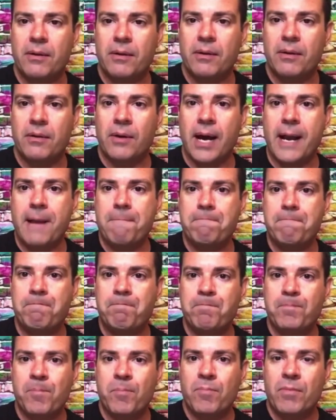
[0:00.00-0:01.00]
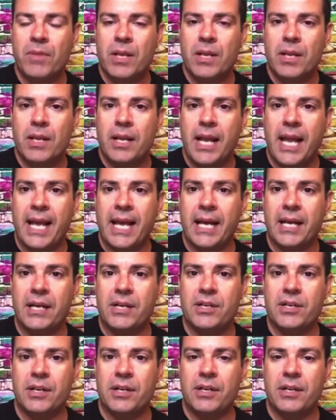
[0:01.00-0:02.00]
Right.
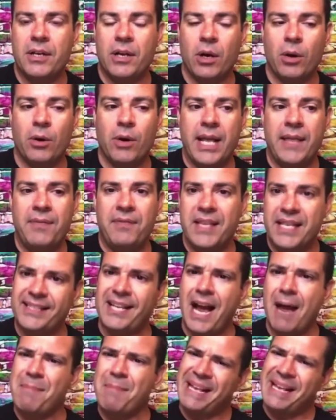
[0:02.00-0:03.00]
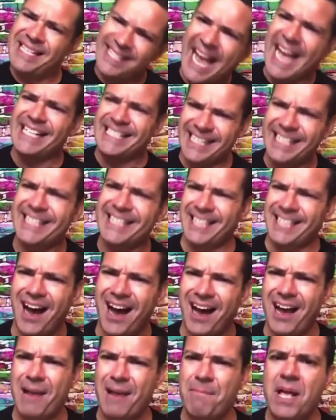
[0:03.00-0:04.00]
And, you know, in this time, is that the
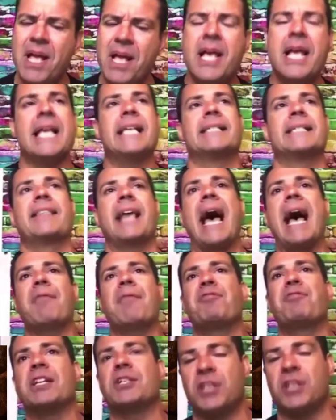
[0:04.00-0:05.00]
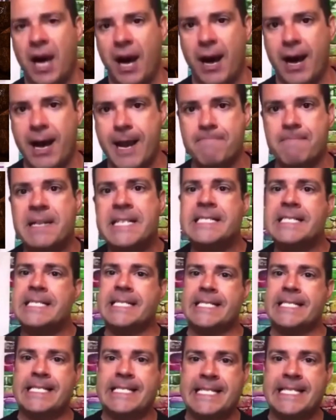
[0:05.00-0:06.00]
time? Is that the time
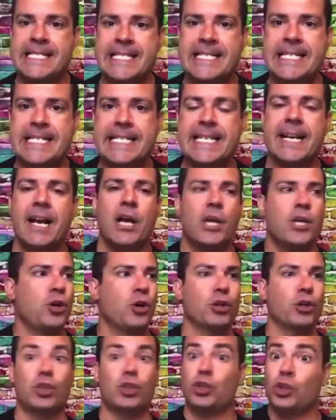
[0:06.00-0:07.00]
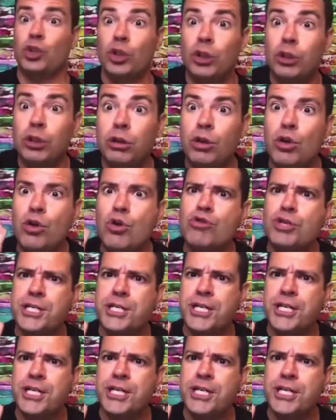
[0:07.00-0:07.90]
to take your solution?